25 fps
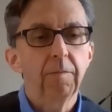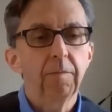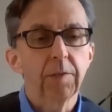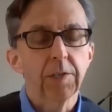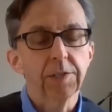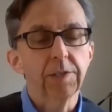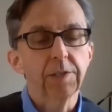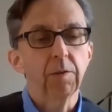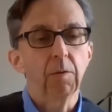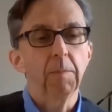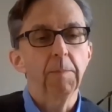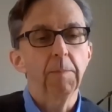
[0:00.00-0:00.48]

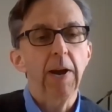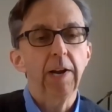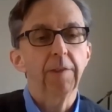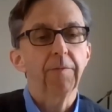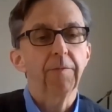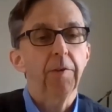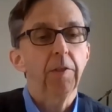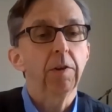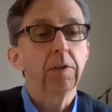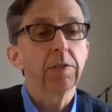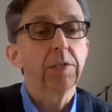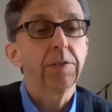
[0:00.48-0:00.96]
just a reminder
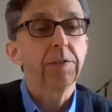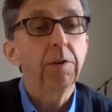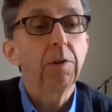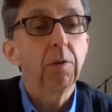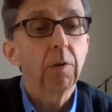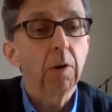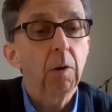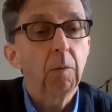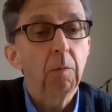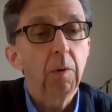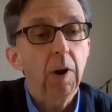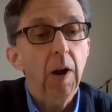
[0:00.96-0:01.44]
for those of you
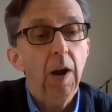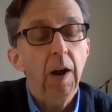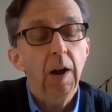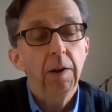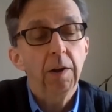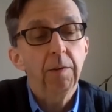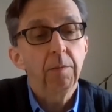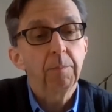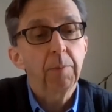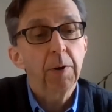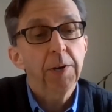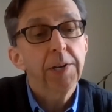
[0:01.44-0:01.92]
who
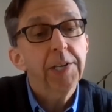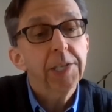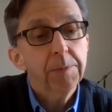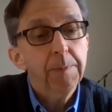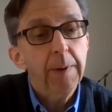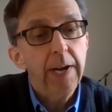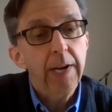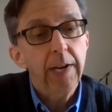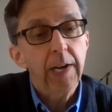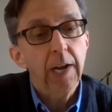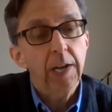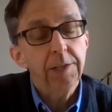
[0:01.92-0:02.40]
are
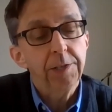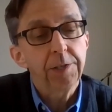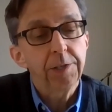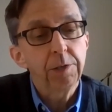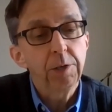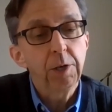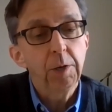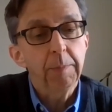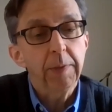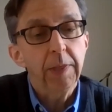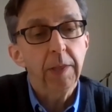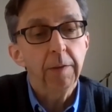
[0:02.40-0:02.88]
participating on
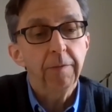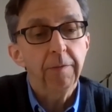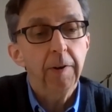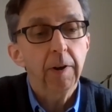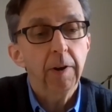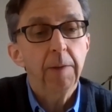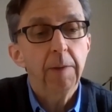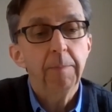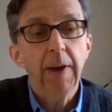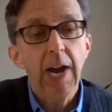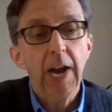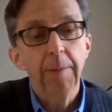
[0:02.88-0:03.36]
Zoom, at the
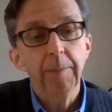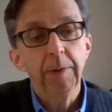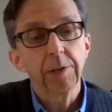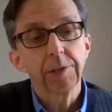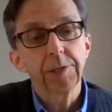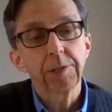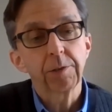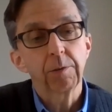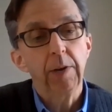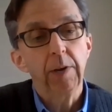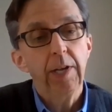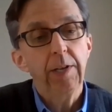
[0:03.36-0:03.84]
very bottom of your
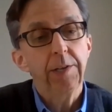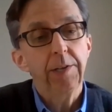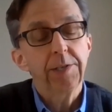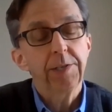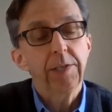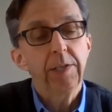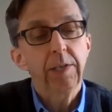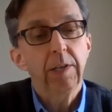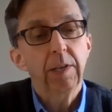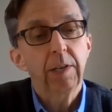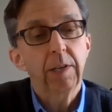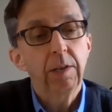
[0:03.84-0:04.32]
screen, you
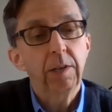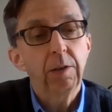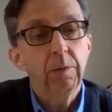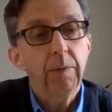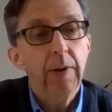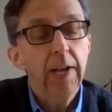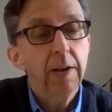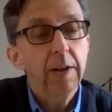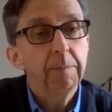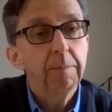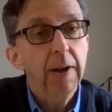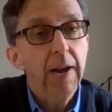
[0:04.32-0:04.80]
see a
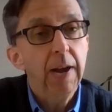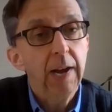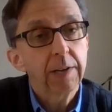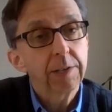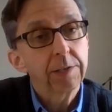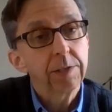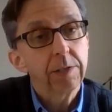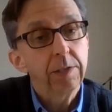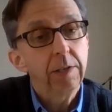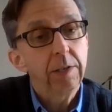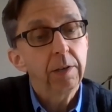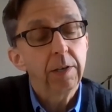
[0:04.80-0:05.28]
Q&A
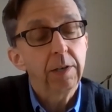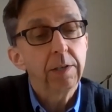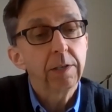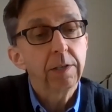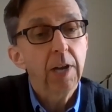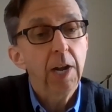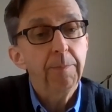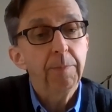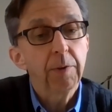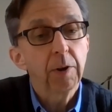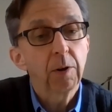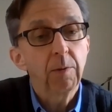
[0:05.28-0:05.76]
box, and you can
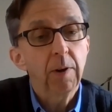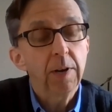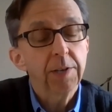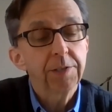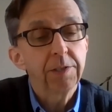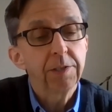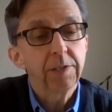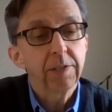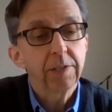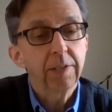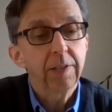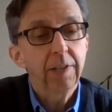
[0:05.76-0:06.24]
type your
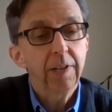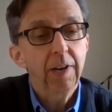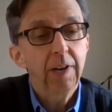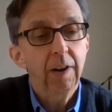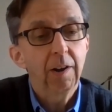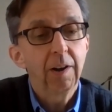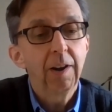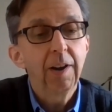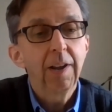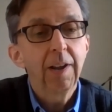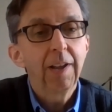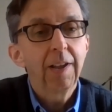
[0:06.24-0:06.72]
questions in
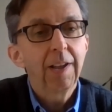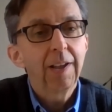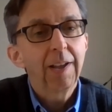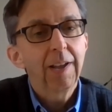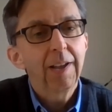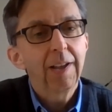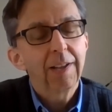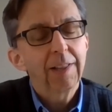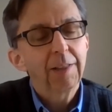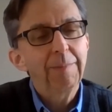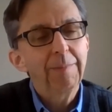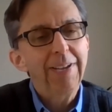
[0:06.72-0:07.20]
there.
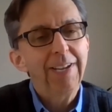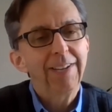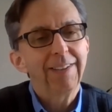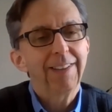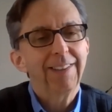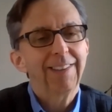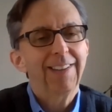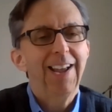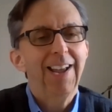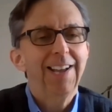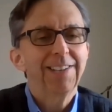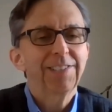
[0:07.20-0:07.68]
Let me
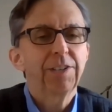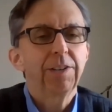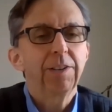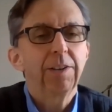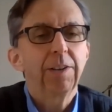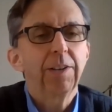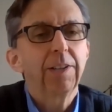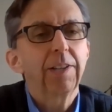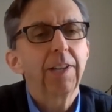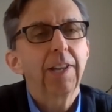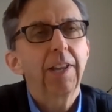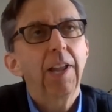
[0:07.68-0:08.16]
ask you
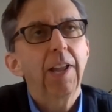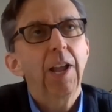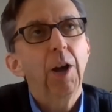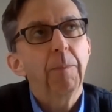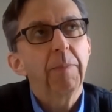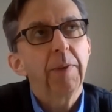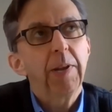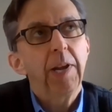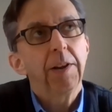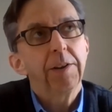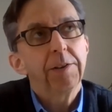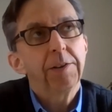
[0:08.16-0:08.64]
to
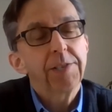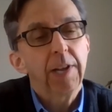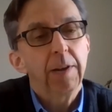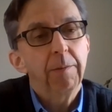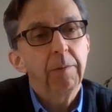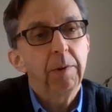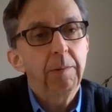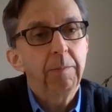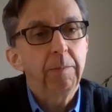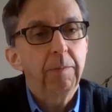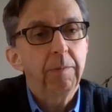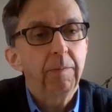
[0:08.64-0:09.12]
help me
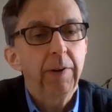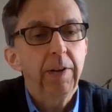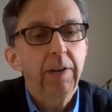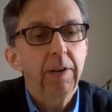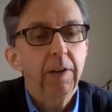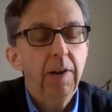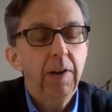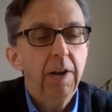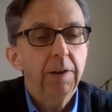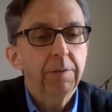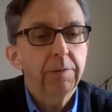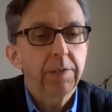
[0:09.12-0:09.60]
understand. We
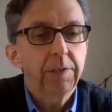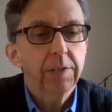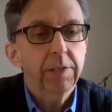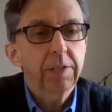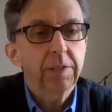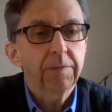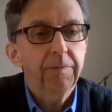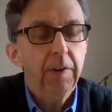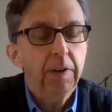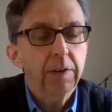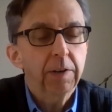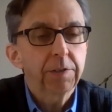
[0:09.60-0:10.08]
know how
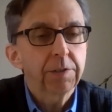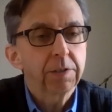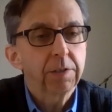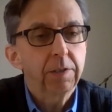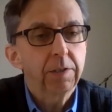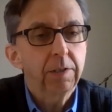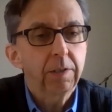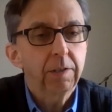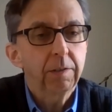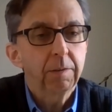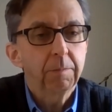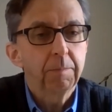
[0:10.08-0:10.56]

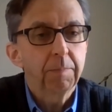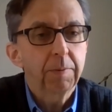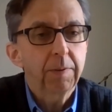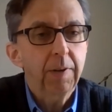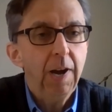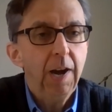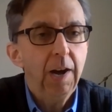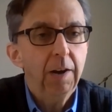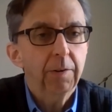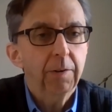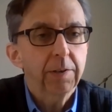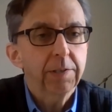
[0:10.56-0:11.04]
dysfunctional
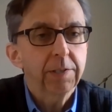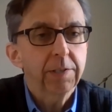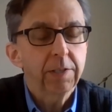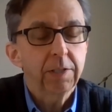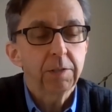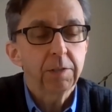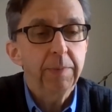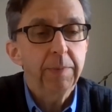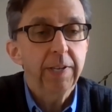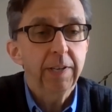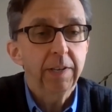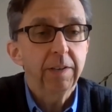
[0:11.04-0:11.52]
Congress
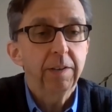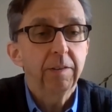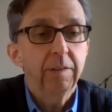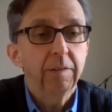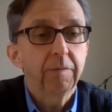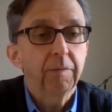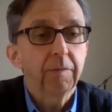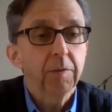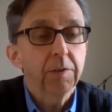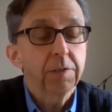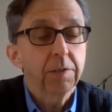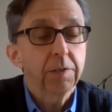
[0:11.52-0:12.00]
has been
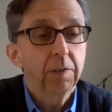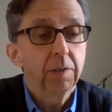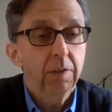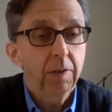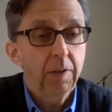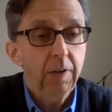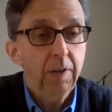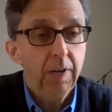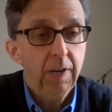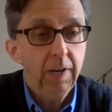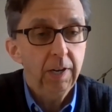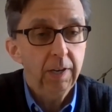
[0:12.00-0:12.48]
for so
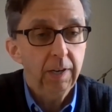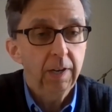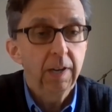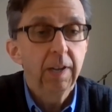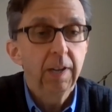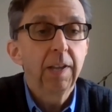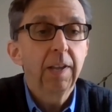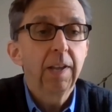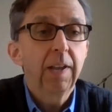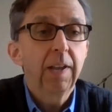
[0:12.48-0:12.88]
long,